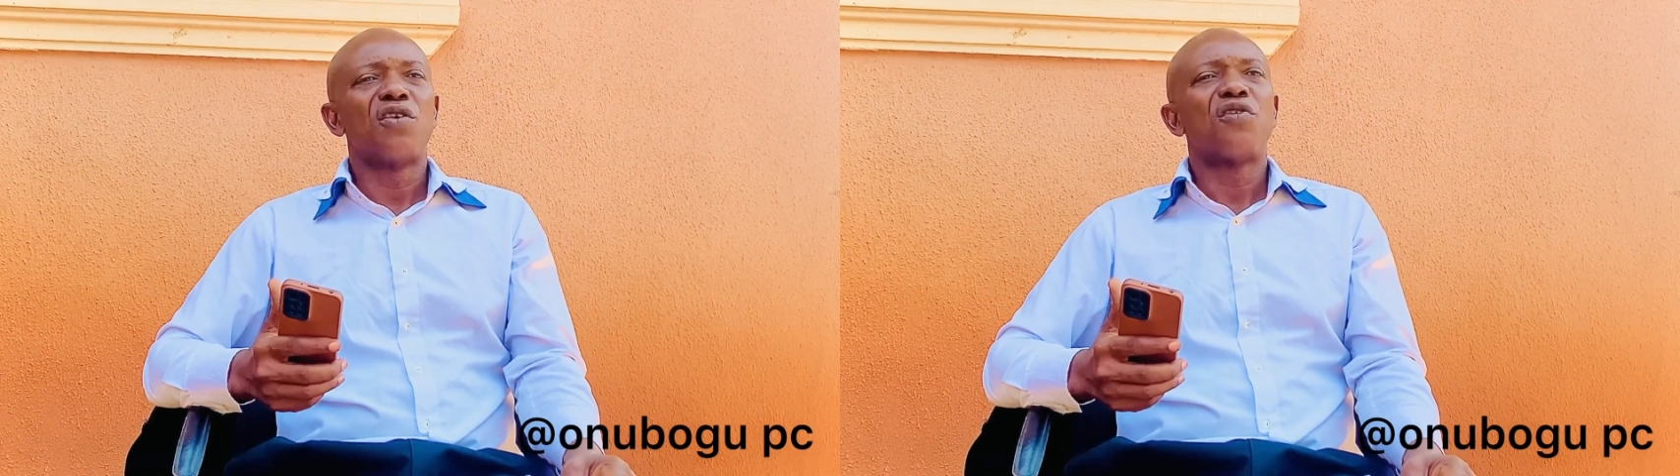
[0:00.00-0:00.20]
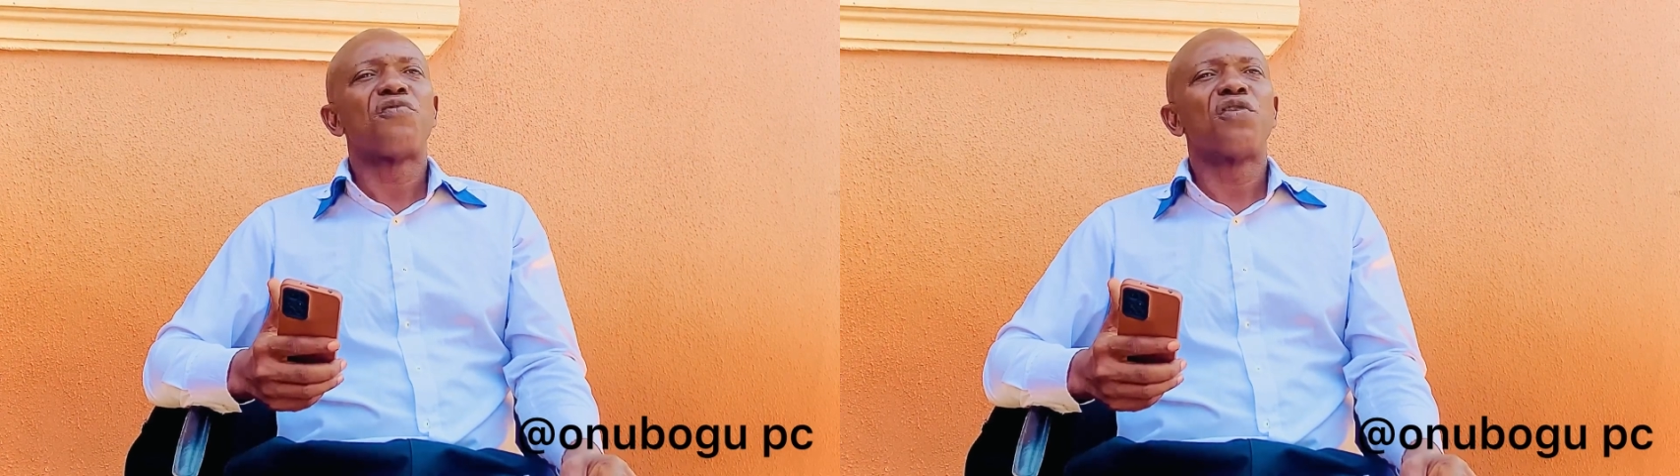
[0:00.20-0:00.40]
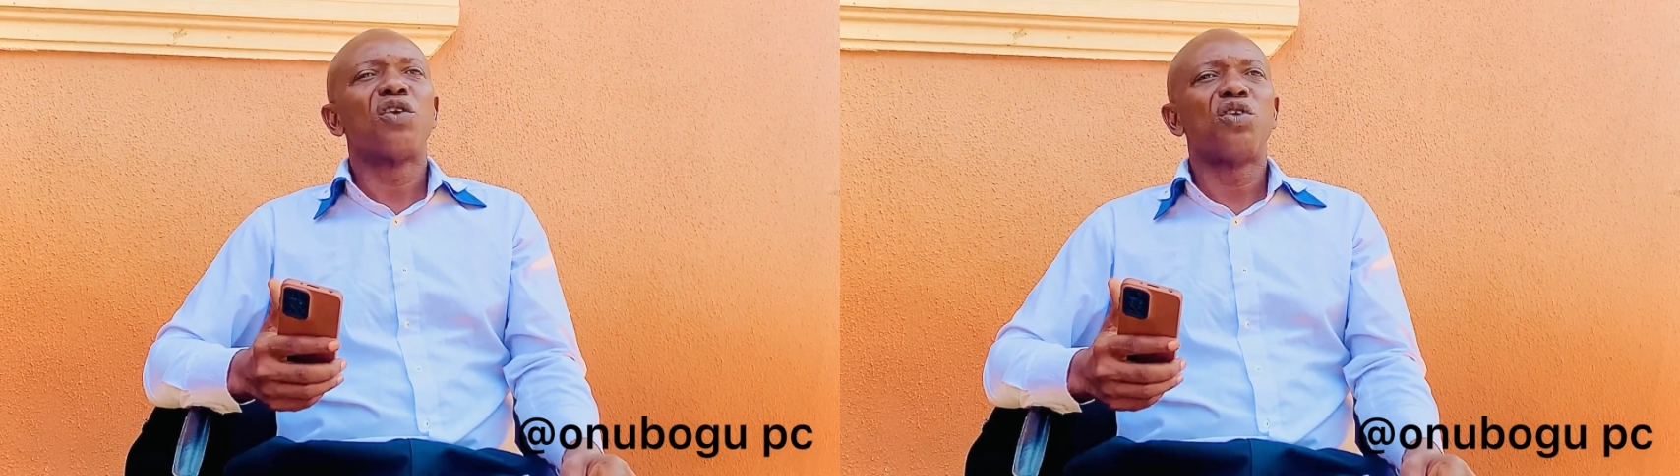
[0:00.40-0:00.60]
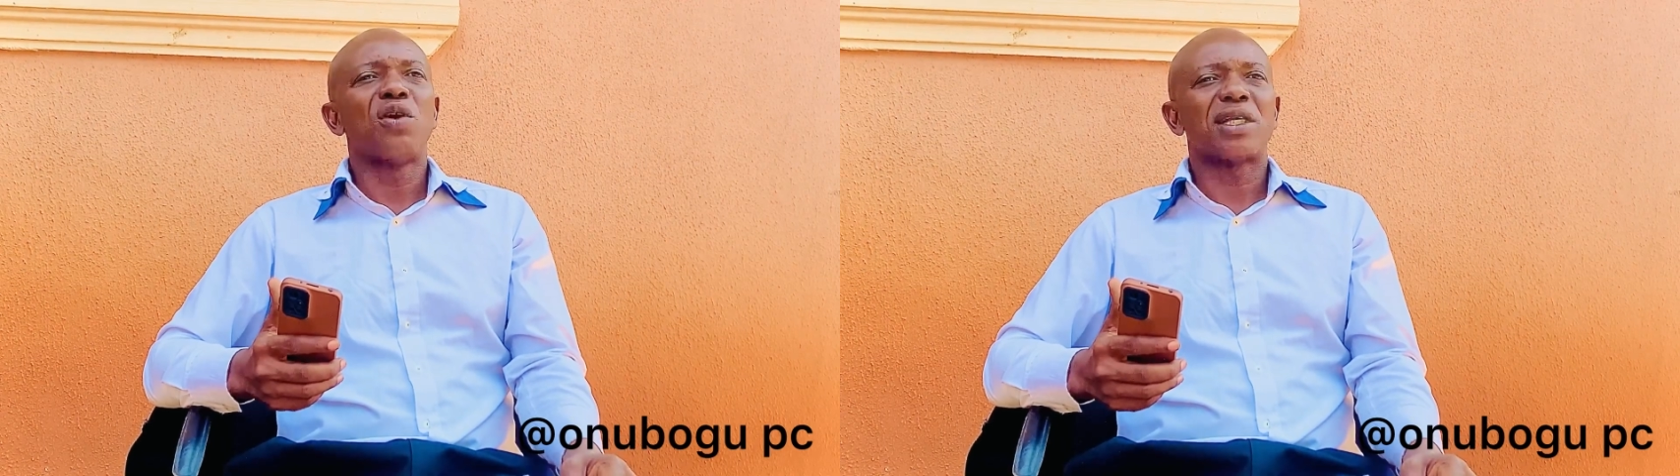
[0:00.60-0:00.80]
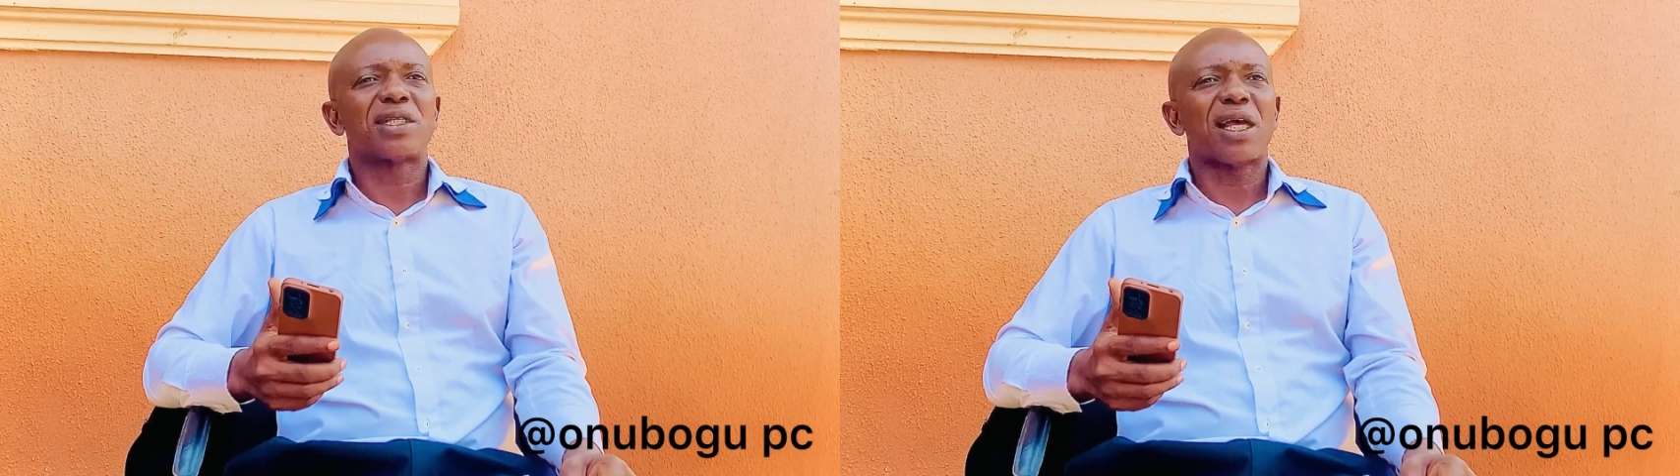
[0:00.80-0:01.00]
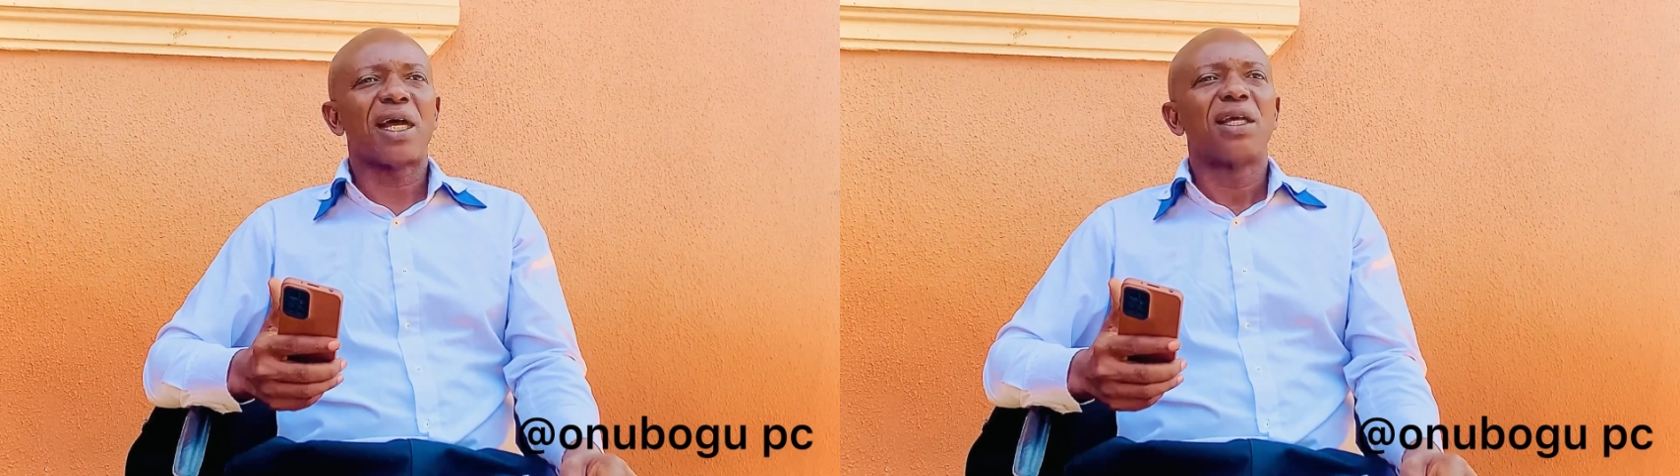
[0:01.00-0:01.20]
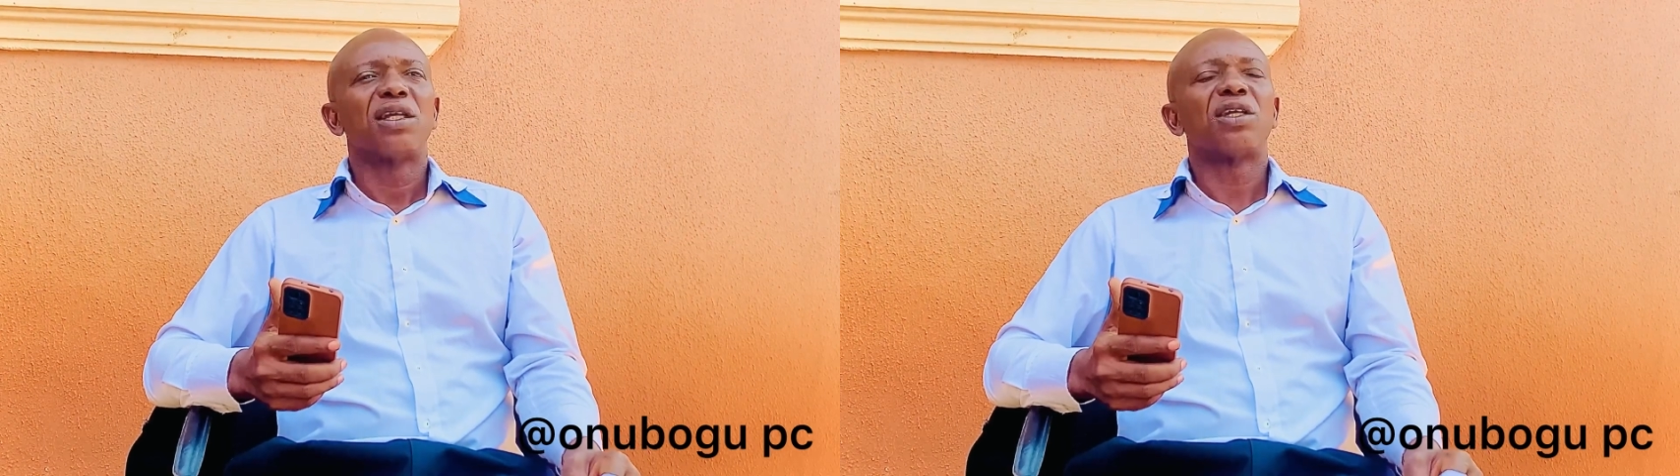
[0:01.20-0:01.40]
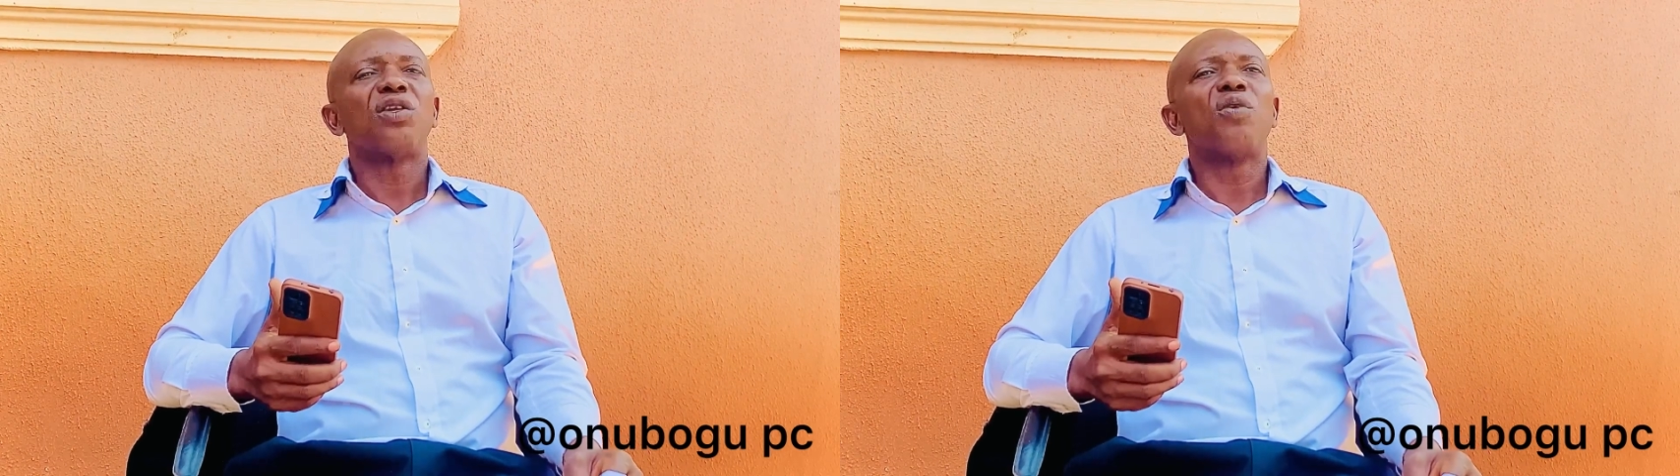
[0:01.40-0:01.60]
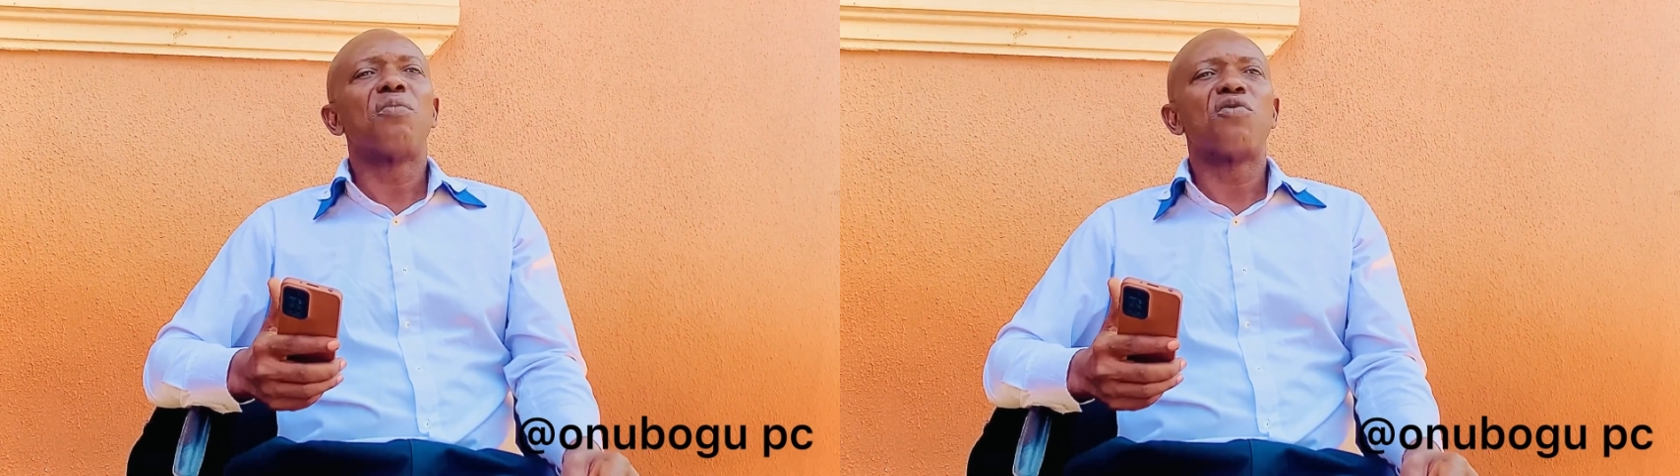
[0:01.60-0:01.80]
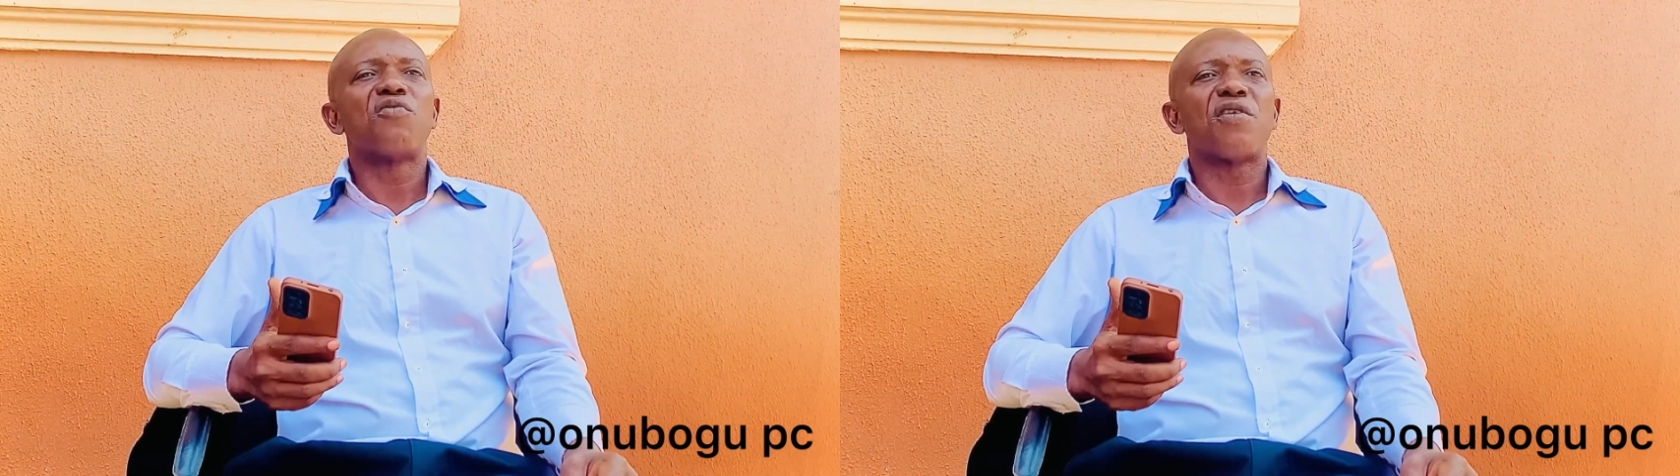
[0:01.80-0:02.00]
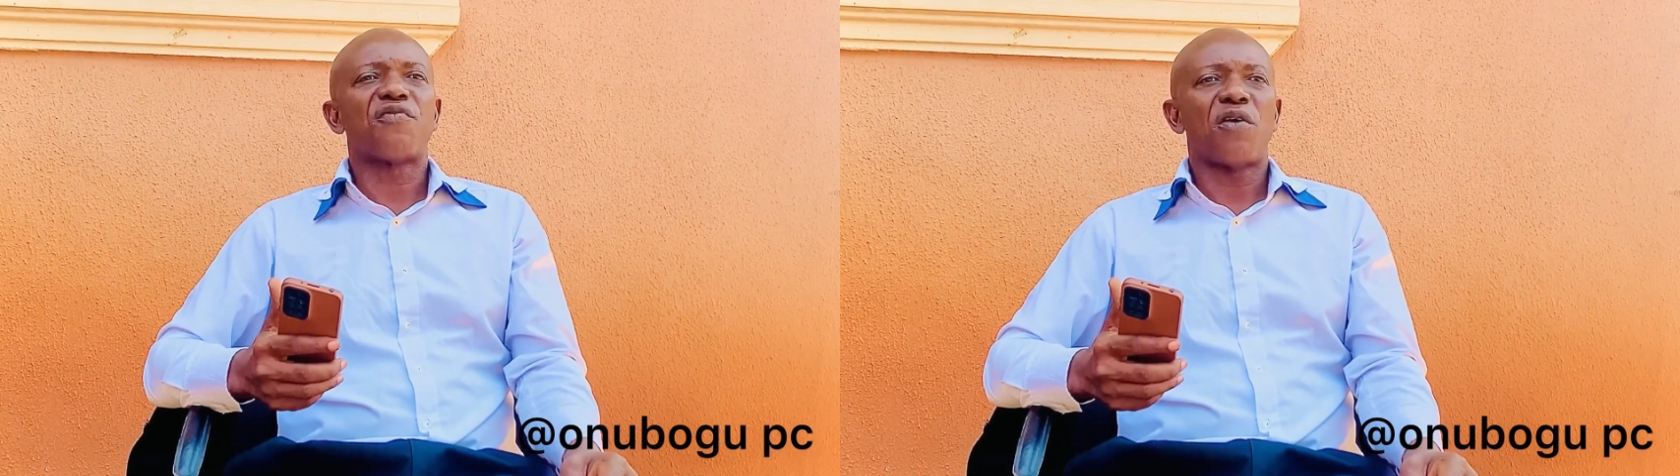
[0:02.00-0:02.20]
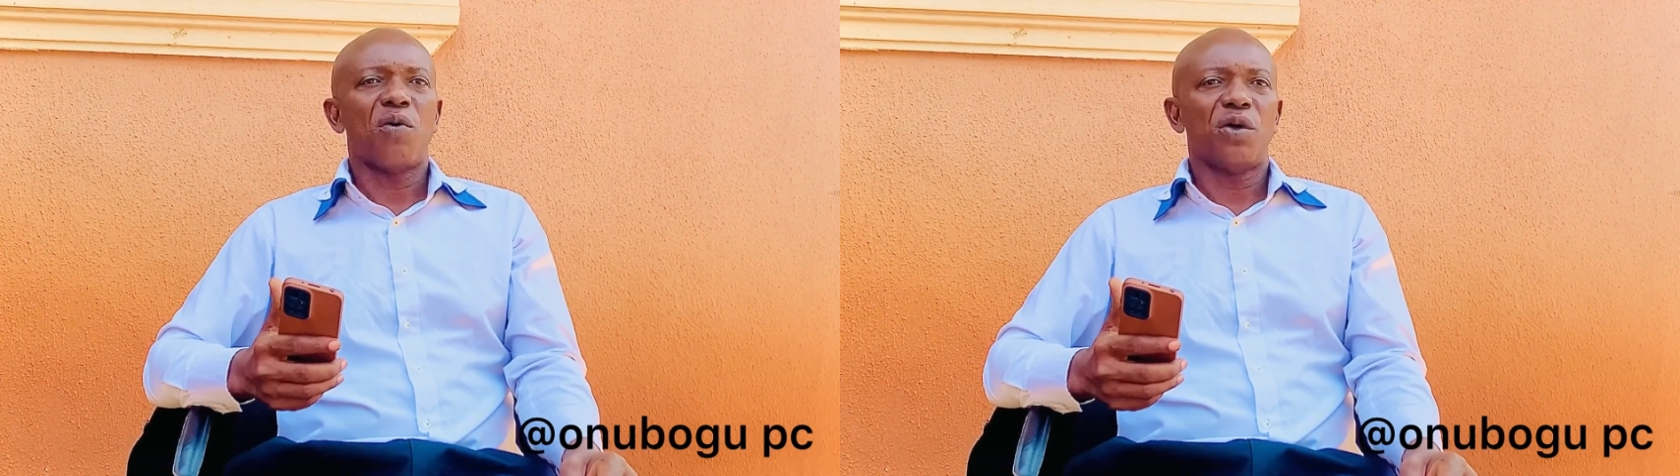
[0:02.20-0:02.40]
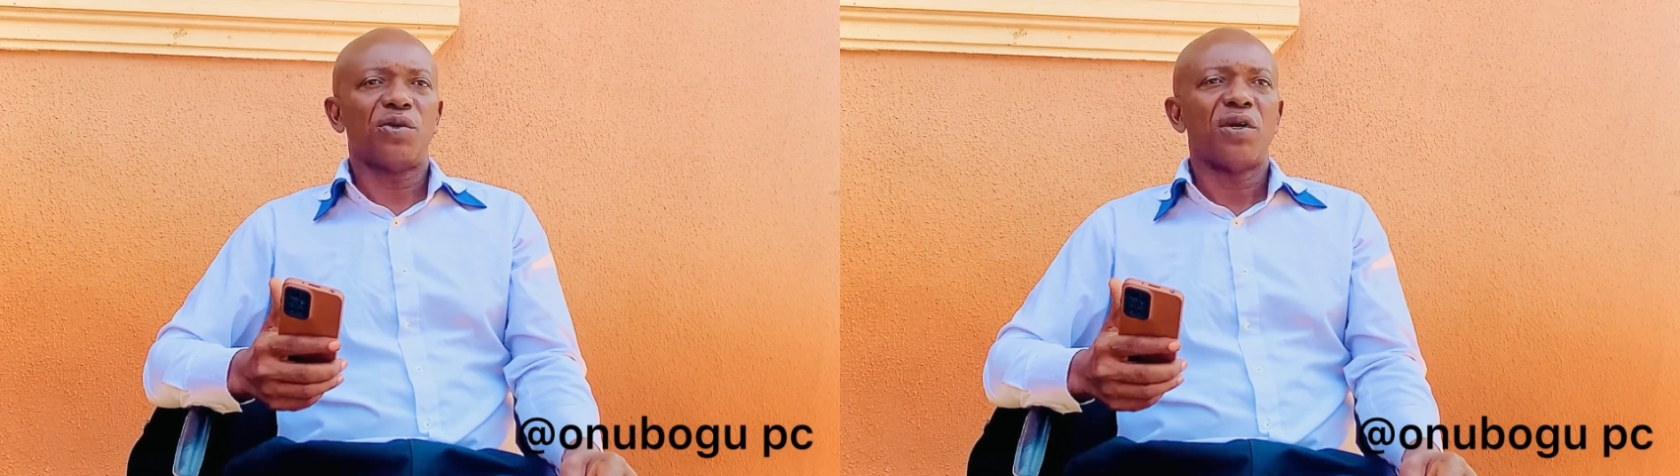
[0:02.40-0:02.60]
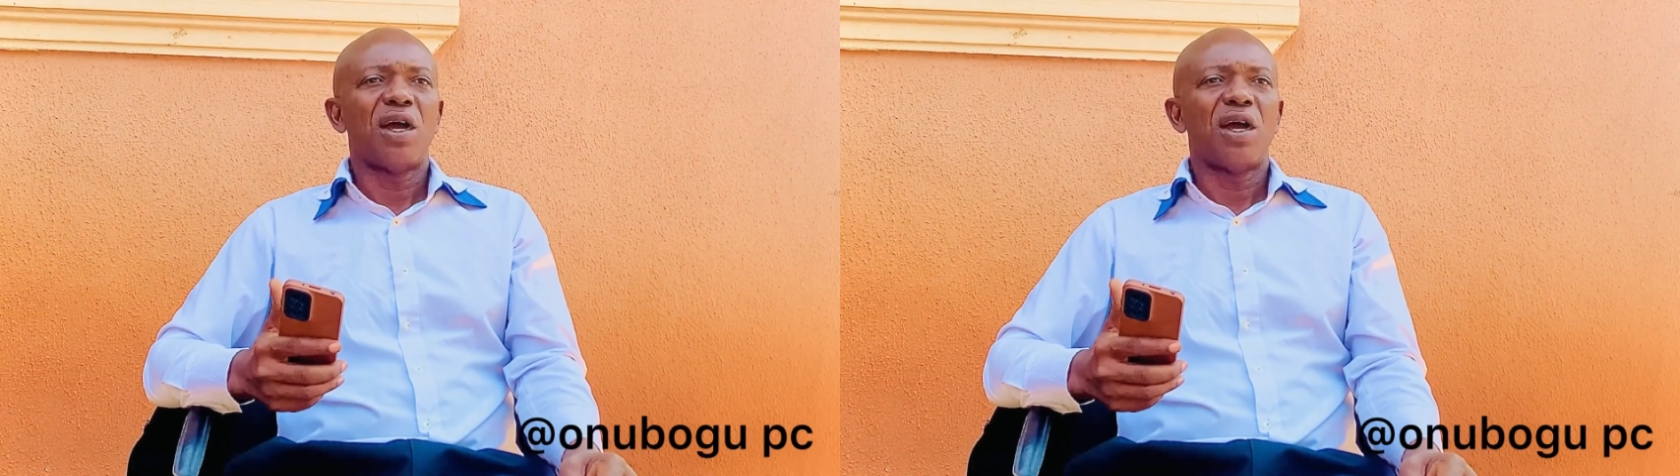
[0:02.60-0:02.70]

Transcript: Follow your star. He will move well forward.